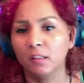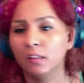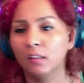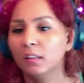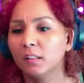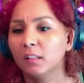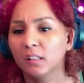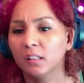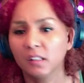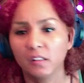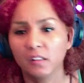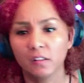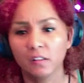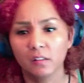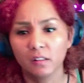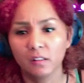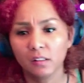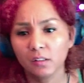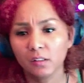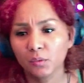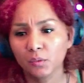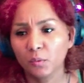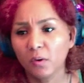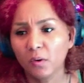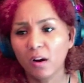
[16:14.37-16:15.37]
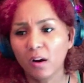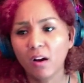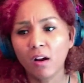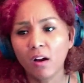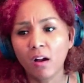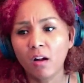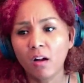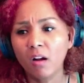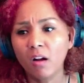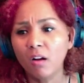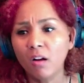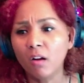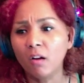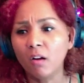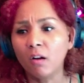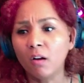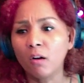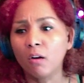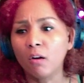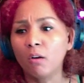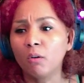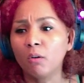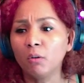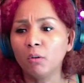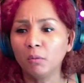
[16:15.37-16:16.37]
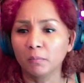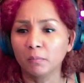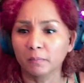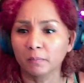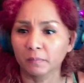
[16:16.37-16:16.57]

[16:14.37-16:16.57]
in this world.